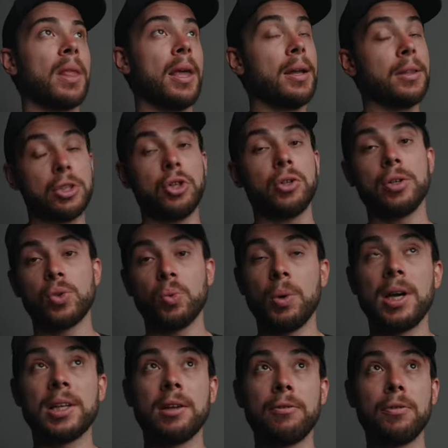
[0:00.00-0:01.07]
and the shot is
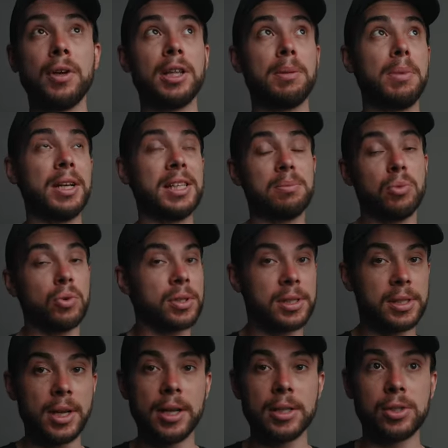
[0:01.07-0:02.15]
wide, I think it makes more
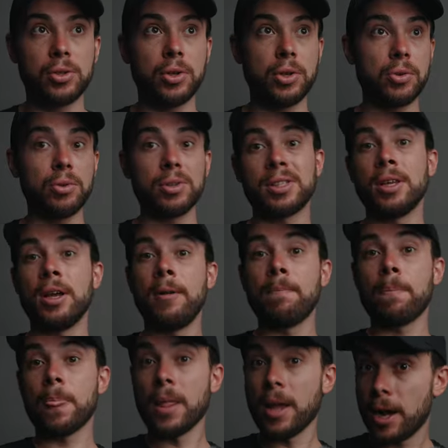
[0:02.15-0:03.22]
sense to use
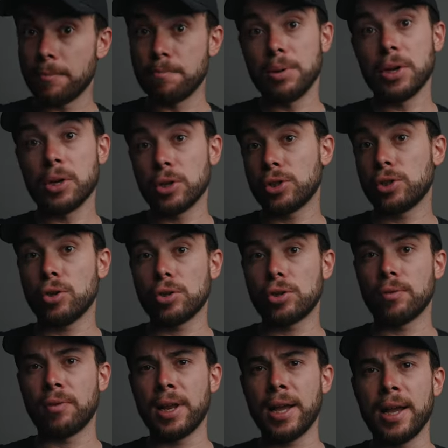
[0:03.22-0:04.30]
a bigger source
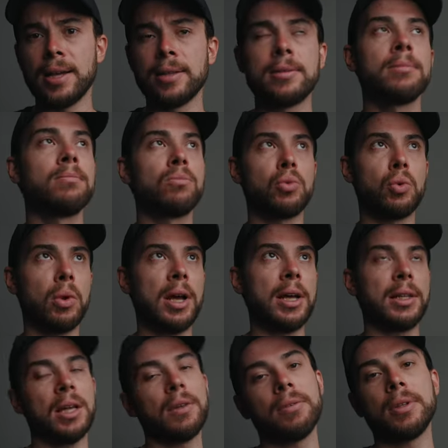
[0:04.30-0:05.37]
of light to
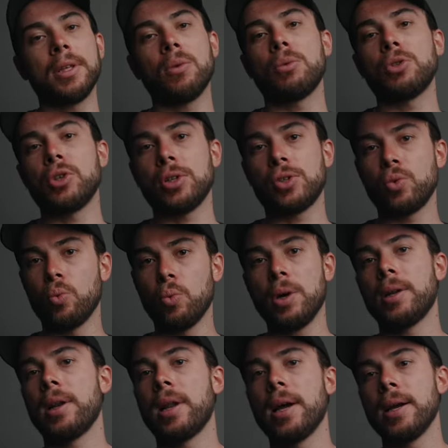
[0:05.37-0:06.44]
light everything with just
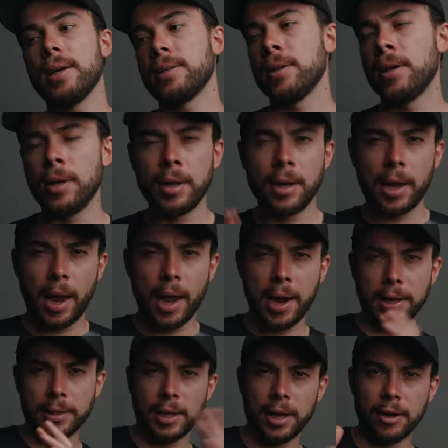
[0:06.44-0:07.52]
one light and
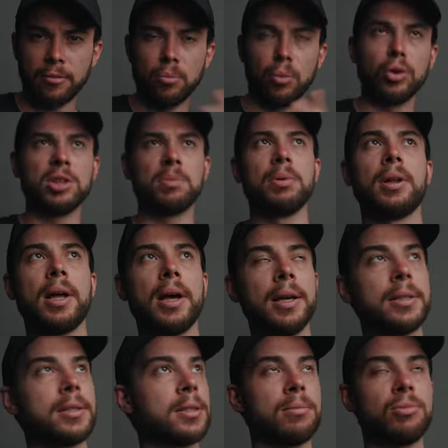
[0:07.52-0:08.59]
not have multiple
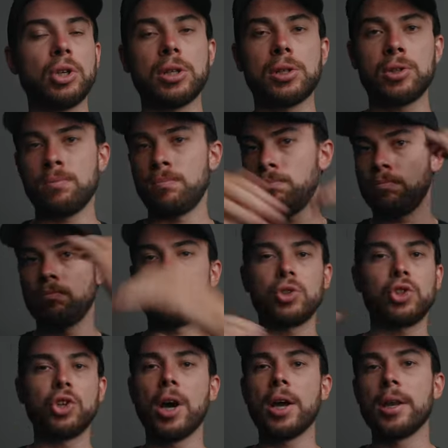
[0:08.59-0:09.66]
lights just
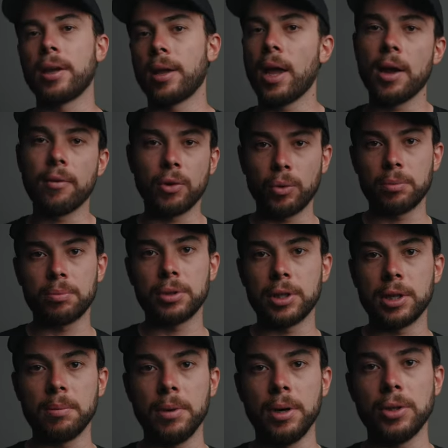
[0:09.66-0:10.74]
shining everywhere
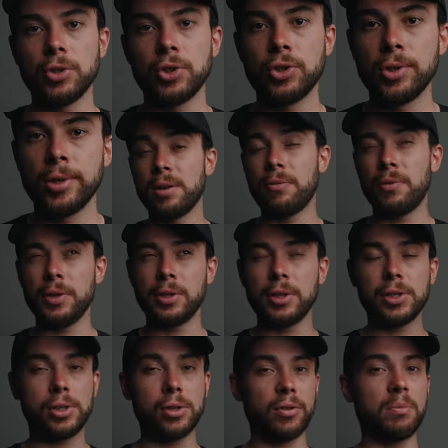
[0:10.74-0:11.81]
pretty much. I think
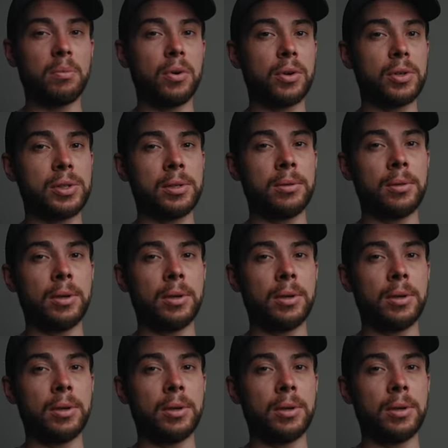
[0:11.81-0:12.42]
this softbox